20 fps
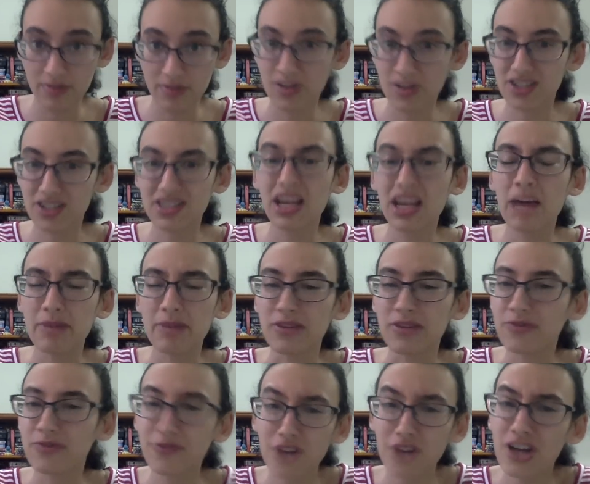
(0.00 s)
Because, I
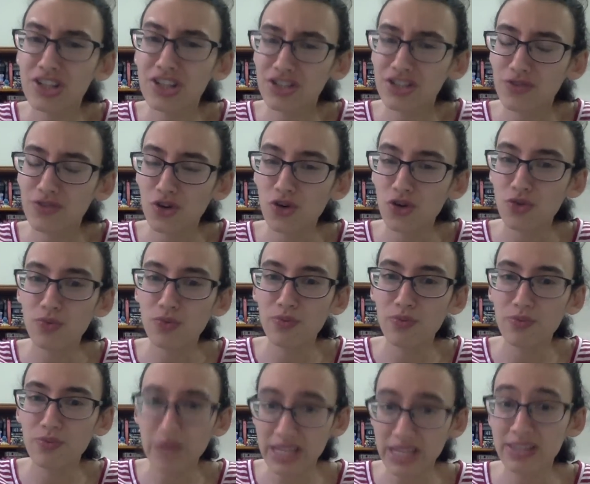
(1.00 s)
mean, first of all,
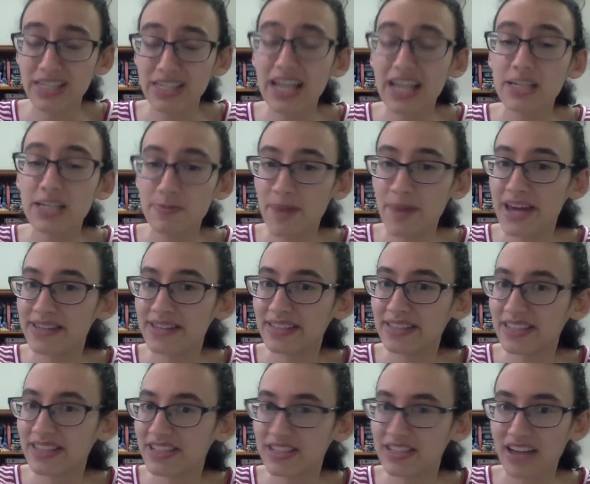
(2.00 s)
it does
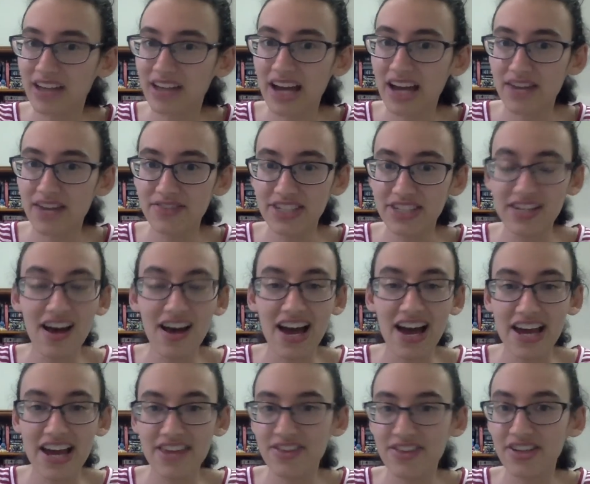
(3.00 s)
basically just kind of
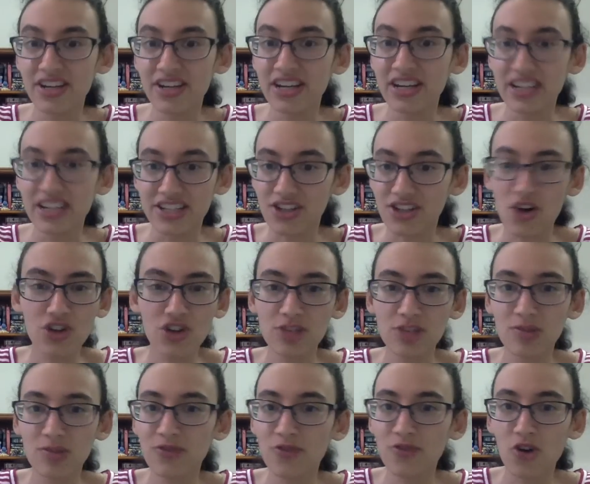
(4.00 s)
deny that his
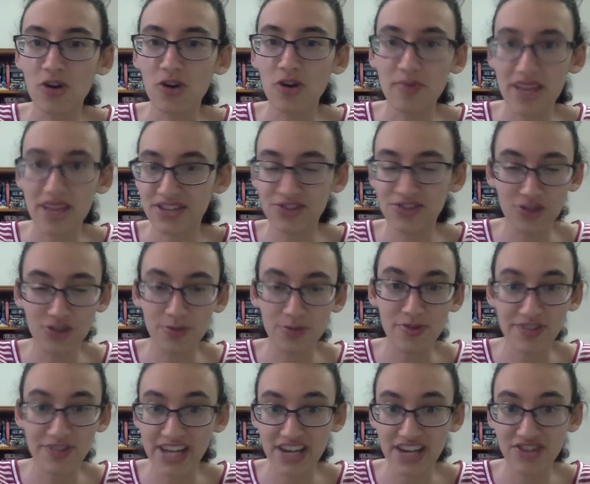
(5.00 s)
ultimate form and Super
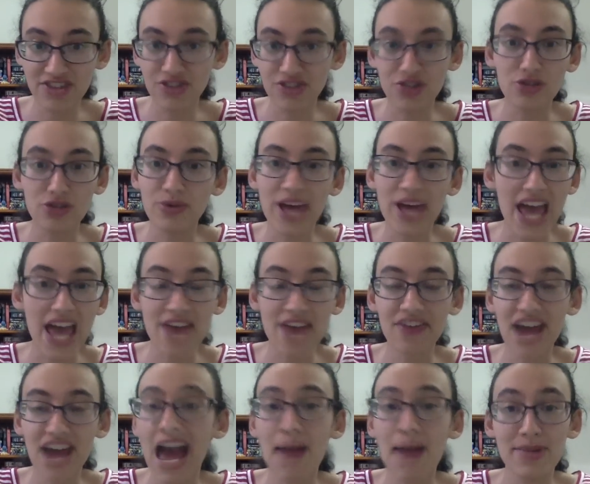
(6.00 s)
Saiyan 2 ever
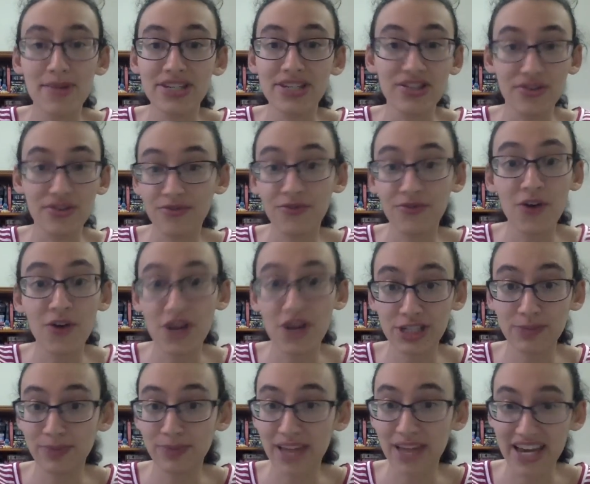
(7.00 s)
happened in the
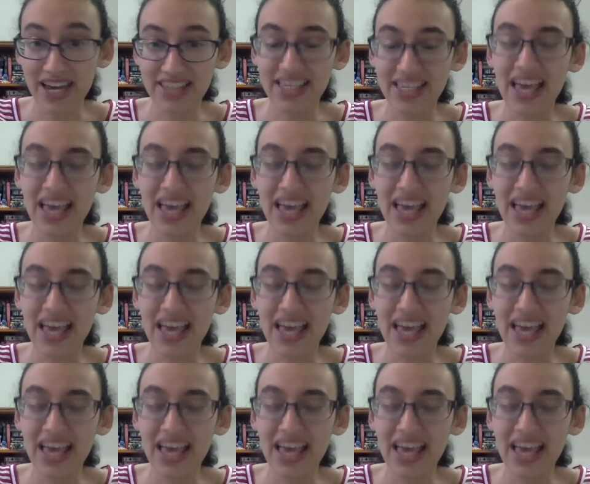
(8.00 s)
first place.